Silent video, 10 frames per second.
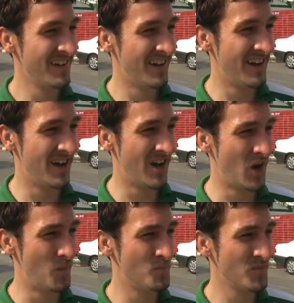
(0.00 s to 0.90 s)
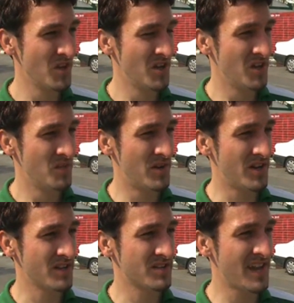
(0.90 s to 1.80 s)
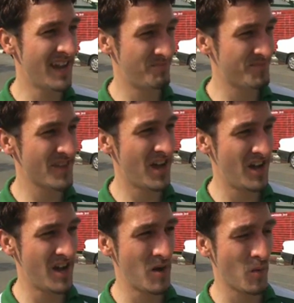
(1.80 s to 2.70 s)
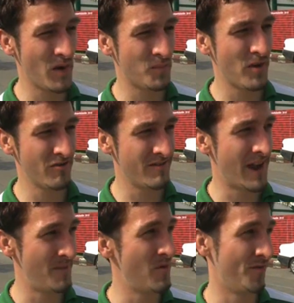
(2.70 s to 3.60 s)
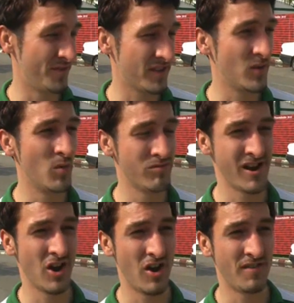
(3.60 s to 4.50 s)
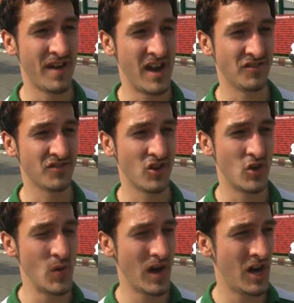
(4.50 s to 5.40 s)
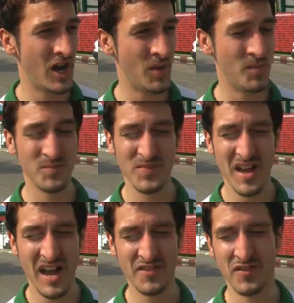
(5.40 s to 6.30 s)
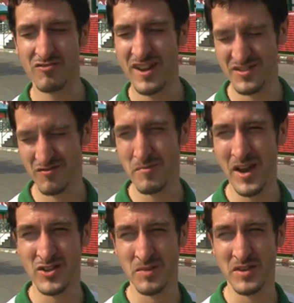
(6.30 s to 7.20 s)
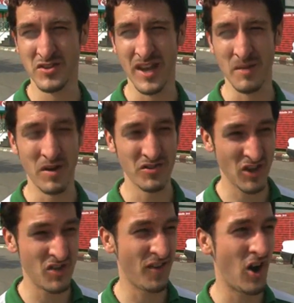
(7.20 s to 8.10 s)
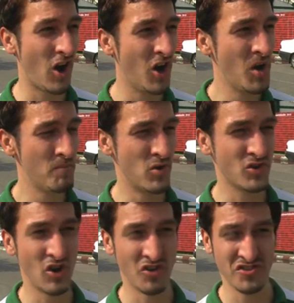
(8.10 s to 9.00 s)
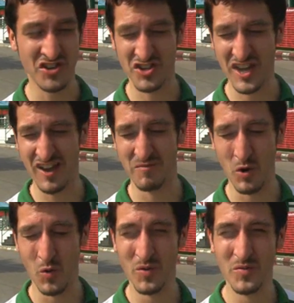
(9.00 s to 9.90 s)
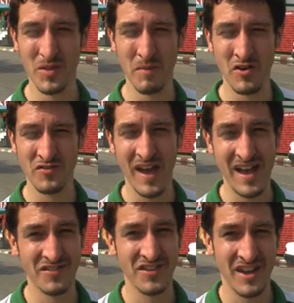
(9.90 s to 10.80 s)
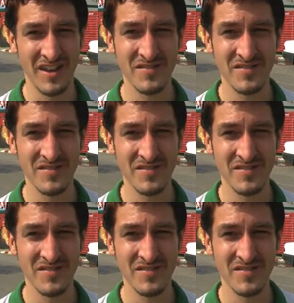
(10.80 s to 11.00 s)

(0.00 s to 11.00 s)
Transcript: But yeah, Buriram obviously will bring a lot of fans too. As for the rest, it remains to be seen, but so far Muang Thong and Sisaket have brought the most fans here.